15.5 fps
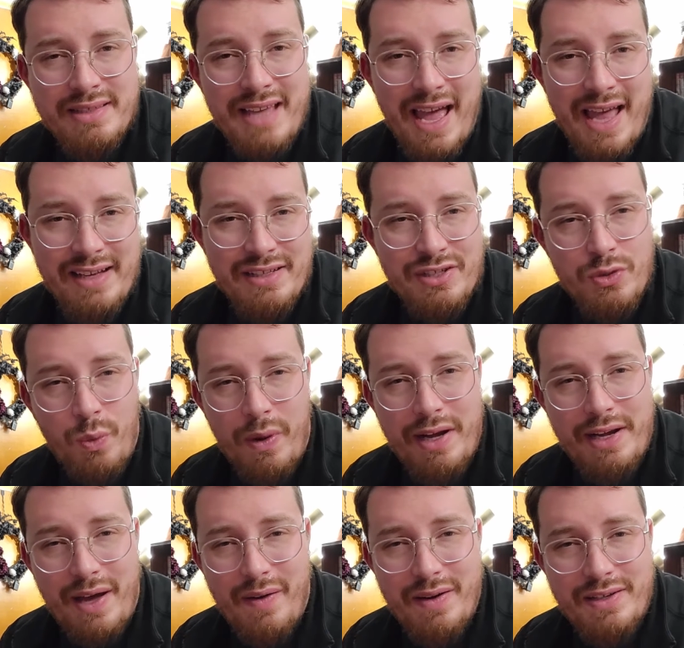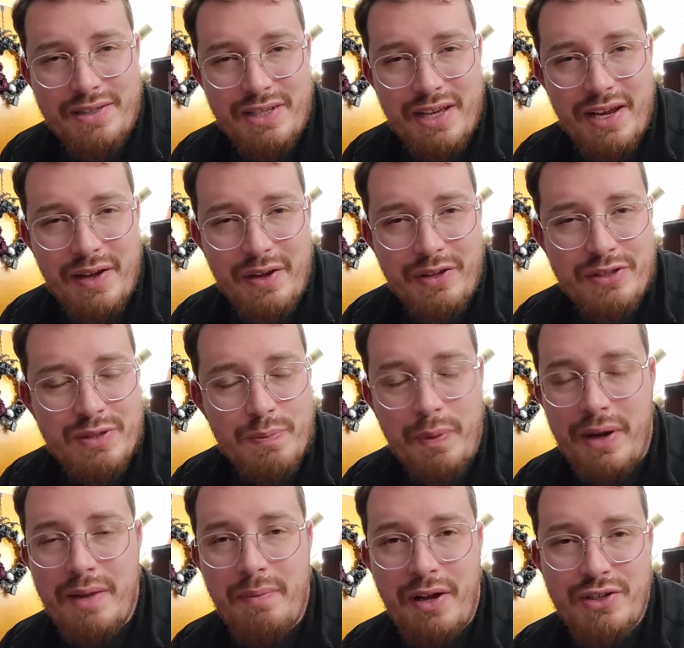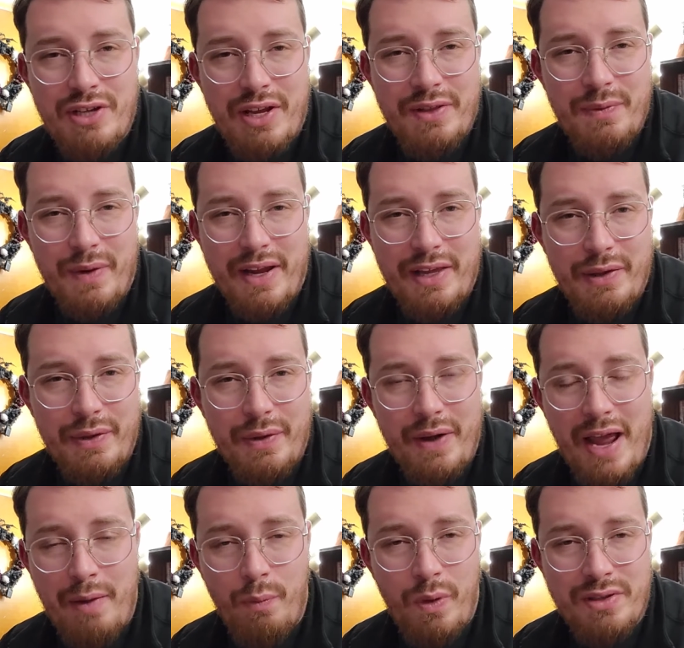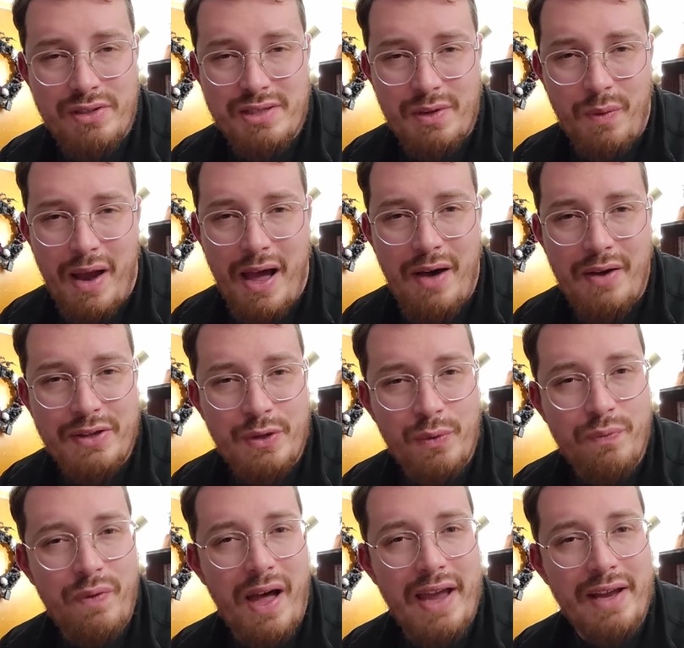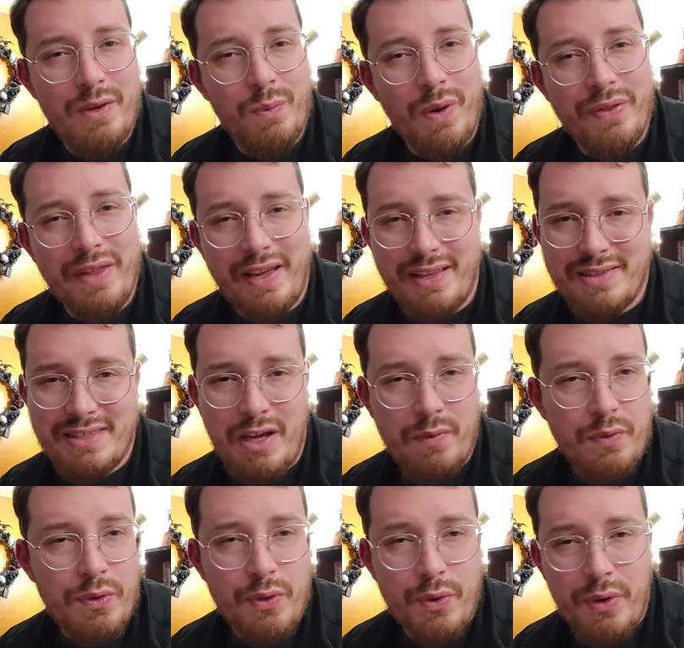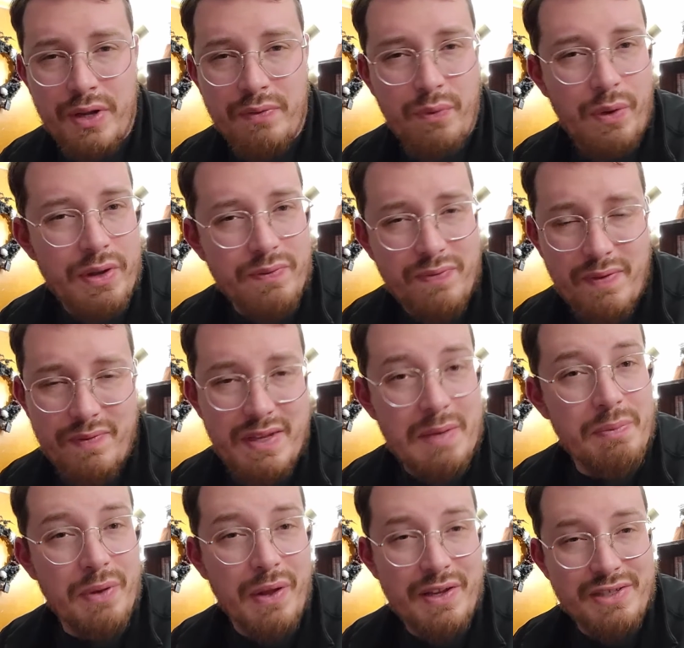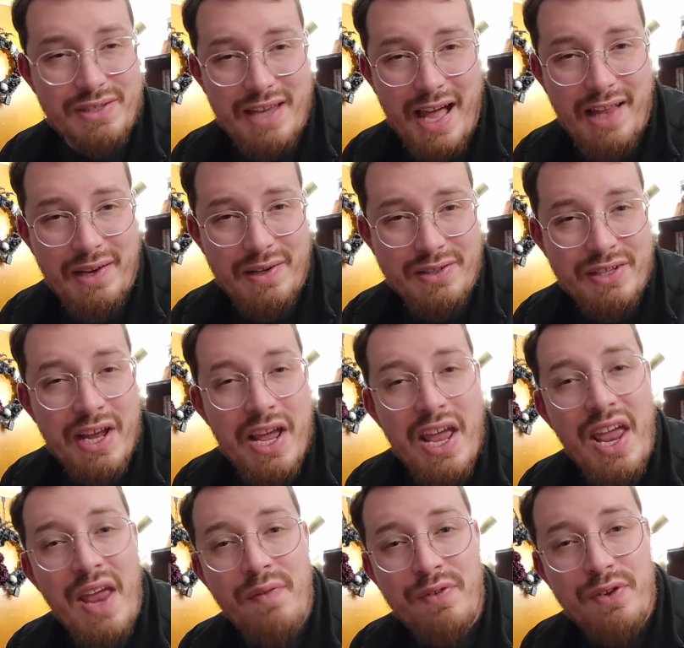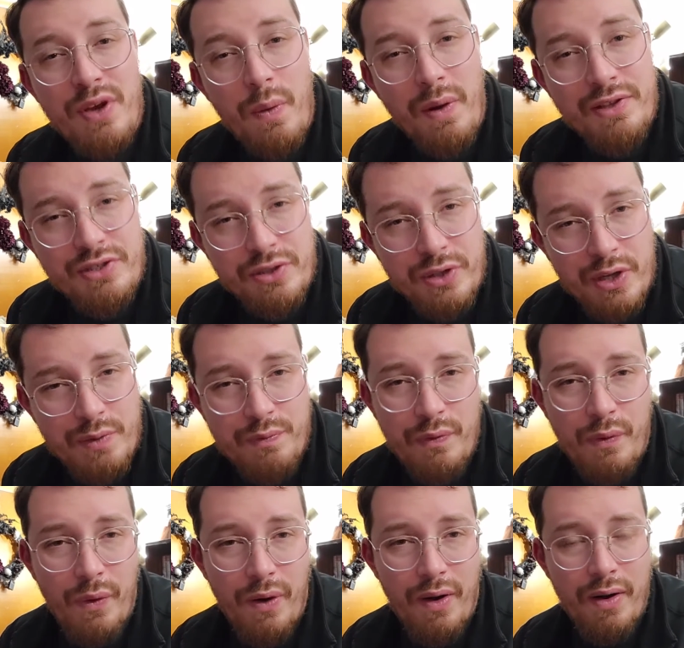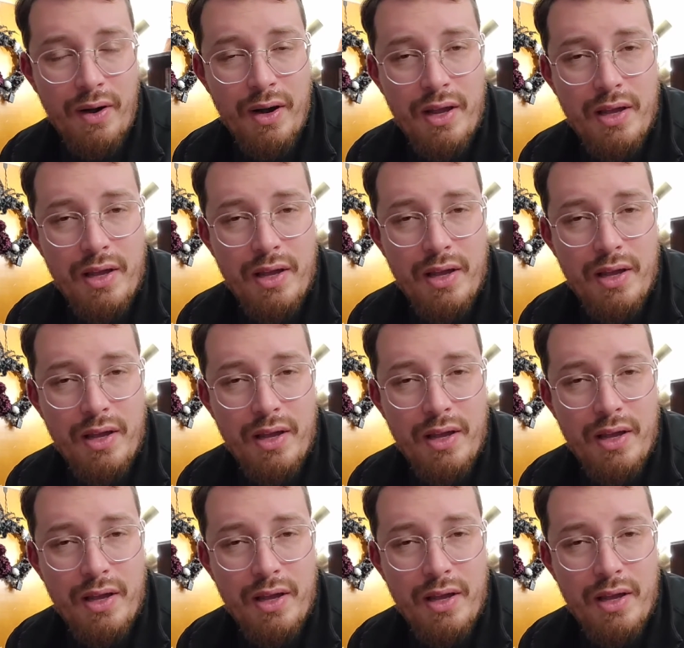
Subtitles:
$10 to $20 sales pretty much on the regular, and once in a while you'll find one that can sell for $30, $40, $50 plus dollars if you know what to look for.